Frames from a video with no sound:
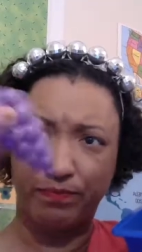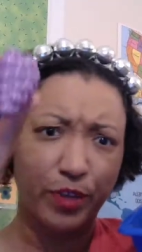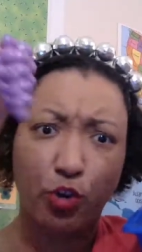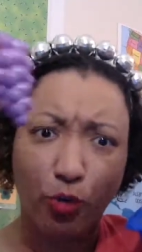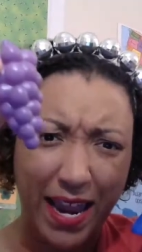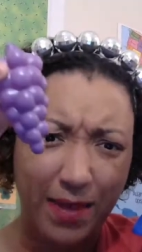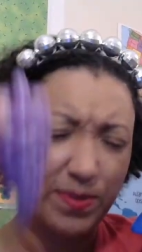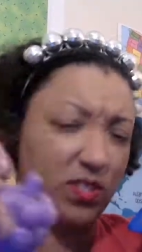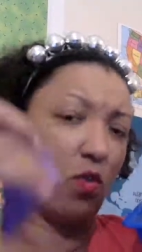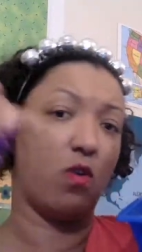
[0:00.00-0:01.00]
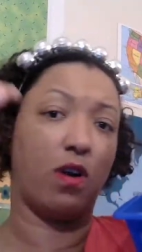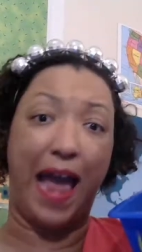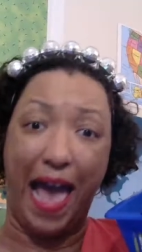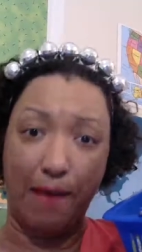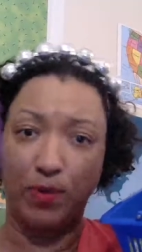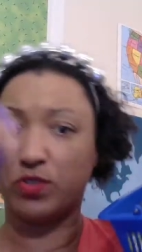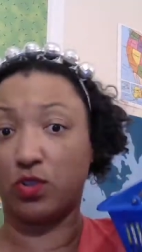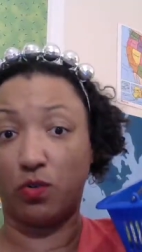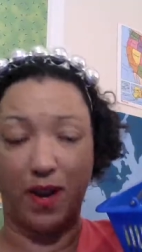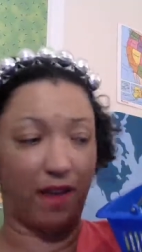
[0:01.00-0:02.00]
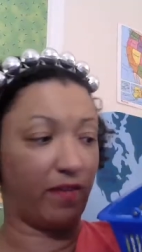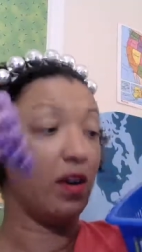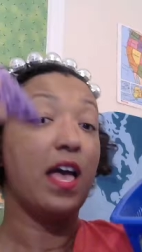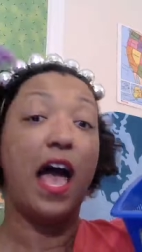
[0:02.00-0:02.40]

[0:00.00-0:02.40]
grapes or apples or whatever.